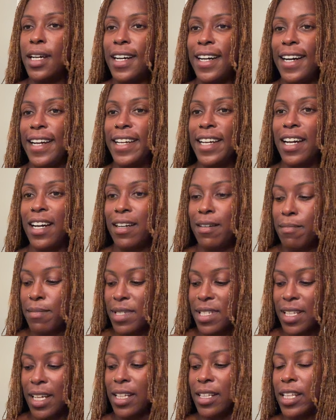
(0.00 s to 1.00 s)
I am
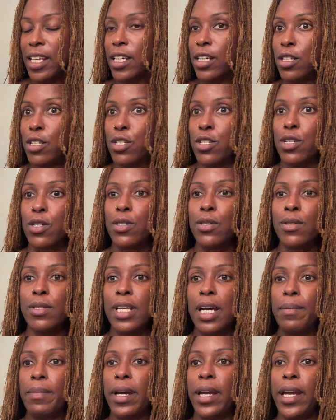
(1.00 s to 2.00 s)
slightly concerned
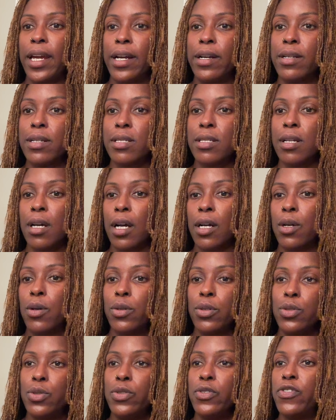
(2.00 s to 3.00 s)
that my hair is not
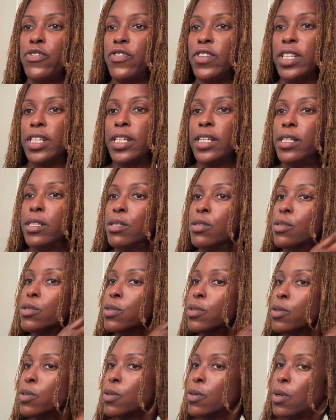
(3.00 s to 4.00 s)
going to fit
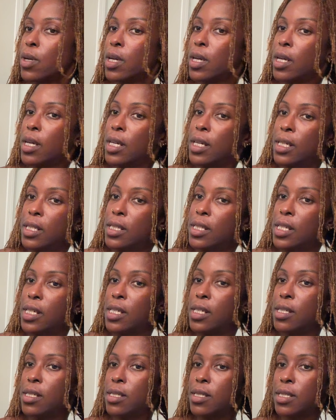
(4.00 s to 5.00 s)
into
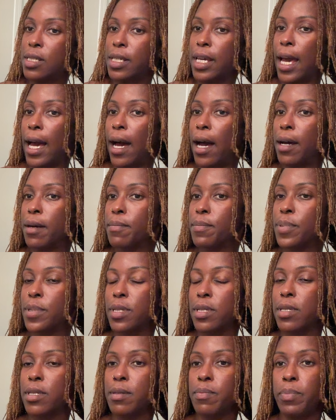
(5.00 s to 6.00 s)
these
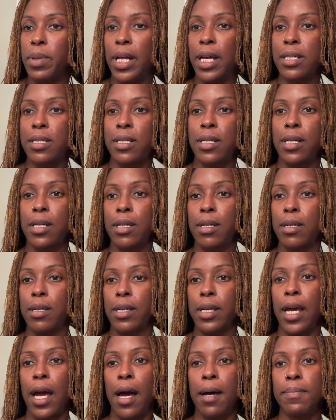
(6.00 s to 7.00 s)
caps, plastic
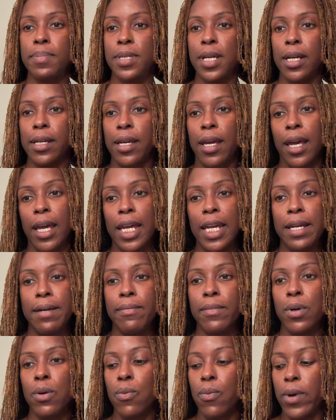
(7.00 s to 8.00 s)
caps that came
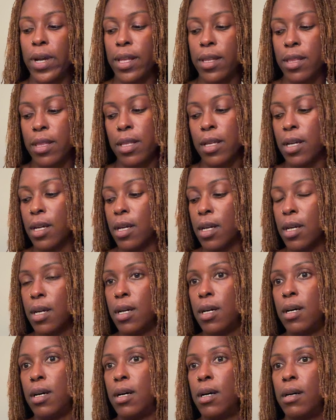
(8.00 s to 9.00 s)
with
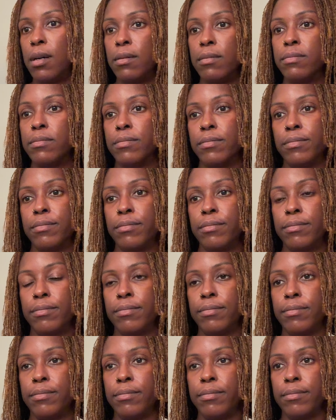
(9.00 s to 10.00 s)

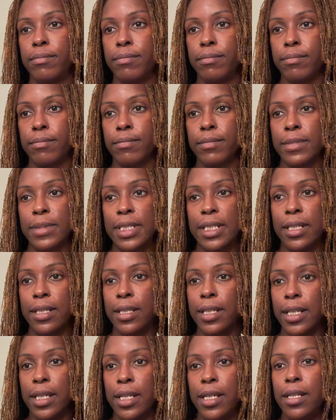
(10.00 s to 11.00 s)

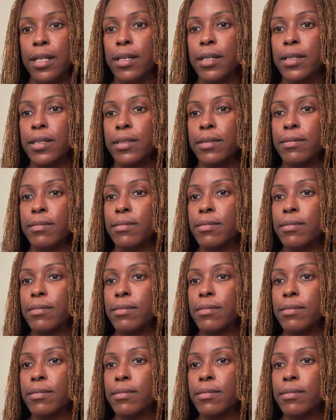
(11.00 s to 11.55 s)
the heater,